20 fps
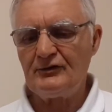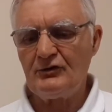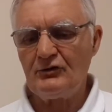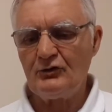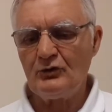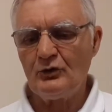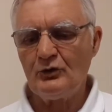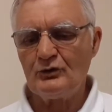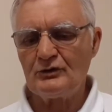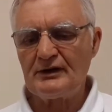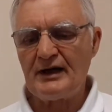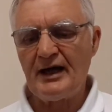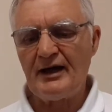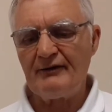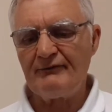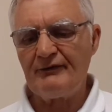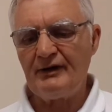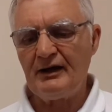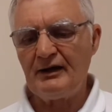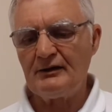called
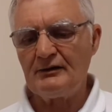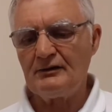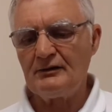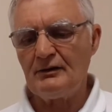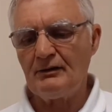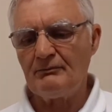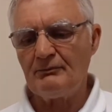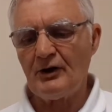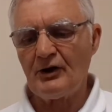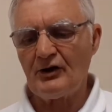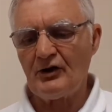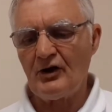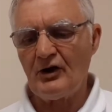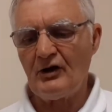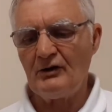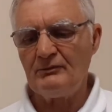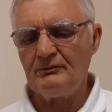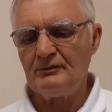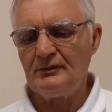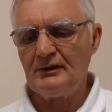Caravan
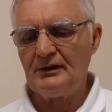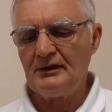Motorhome